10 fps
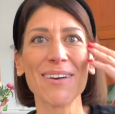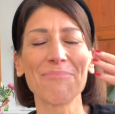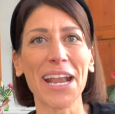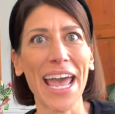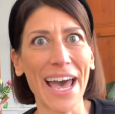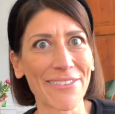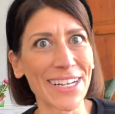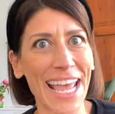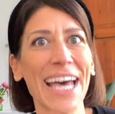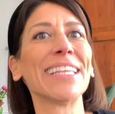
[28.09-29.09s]
But I haven't
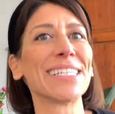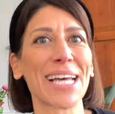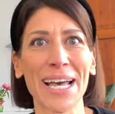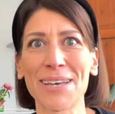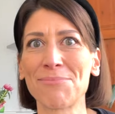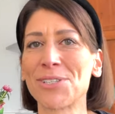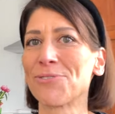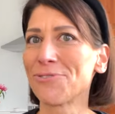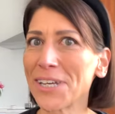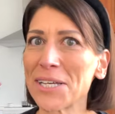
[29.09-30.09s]
had the time to
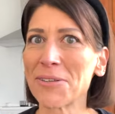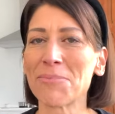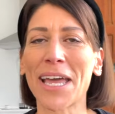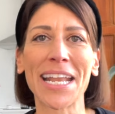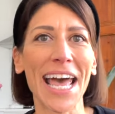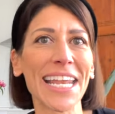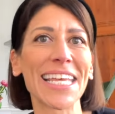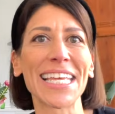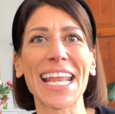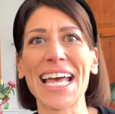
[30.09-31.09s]
film and
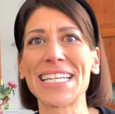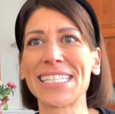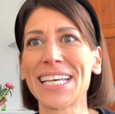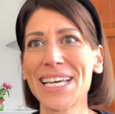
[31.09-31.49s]
edit and